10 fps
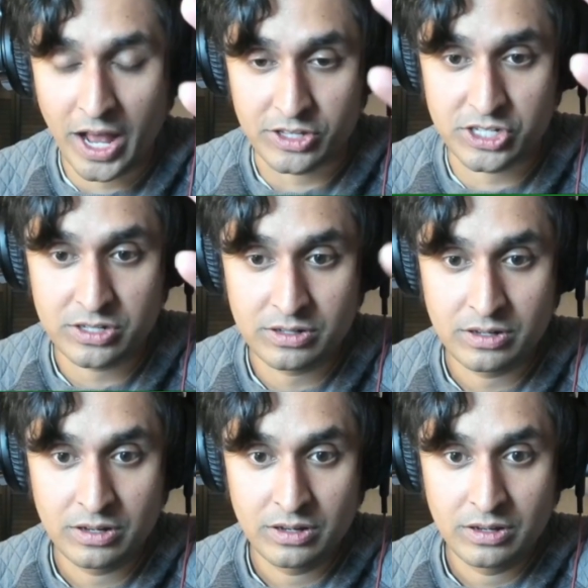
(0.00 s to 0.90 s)
What else?
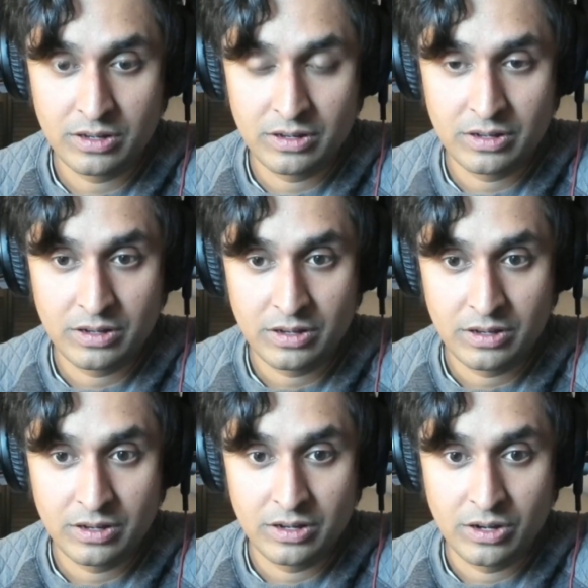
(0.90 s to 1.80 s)

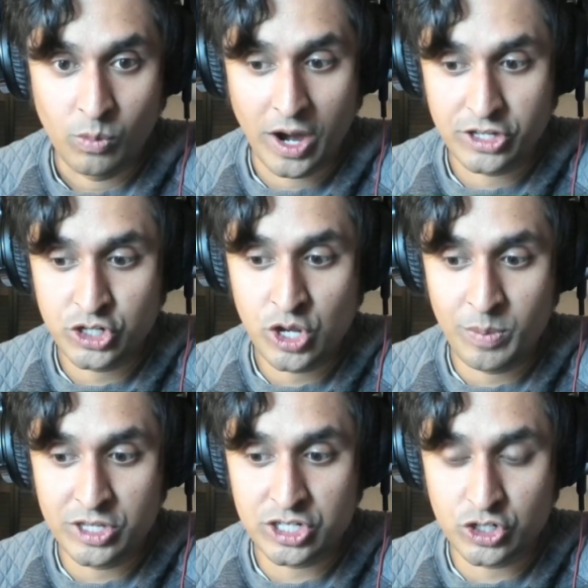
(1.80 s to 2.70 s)
What else do
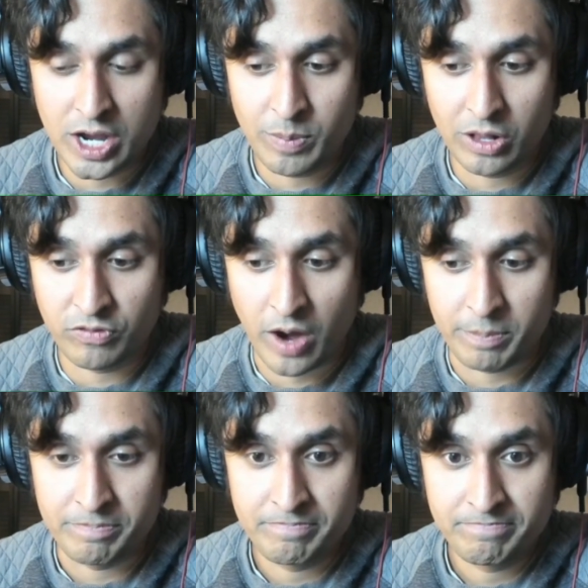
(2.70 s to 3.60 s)
humans drink milk
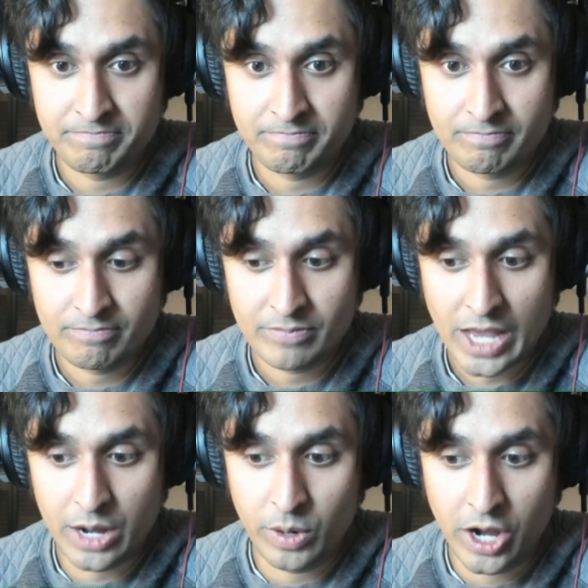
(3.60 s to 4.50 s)
from?
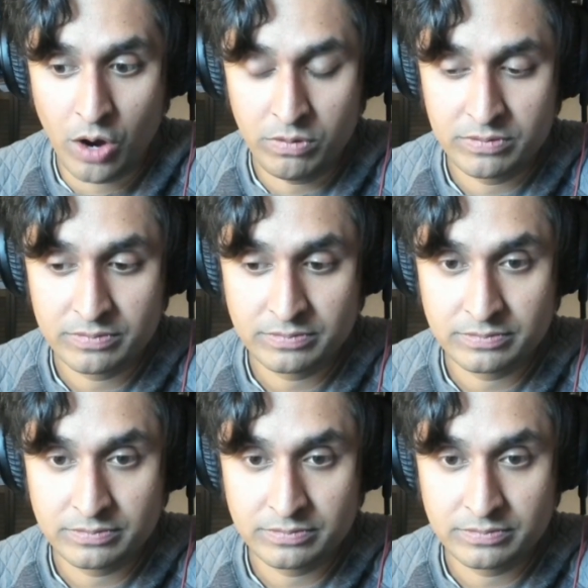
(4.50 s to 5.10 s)
Anyone know?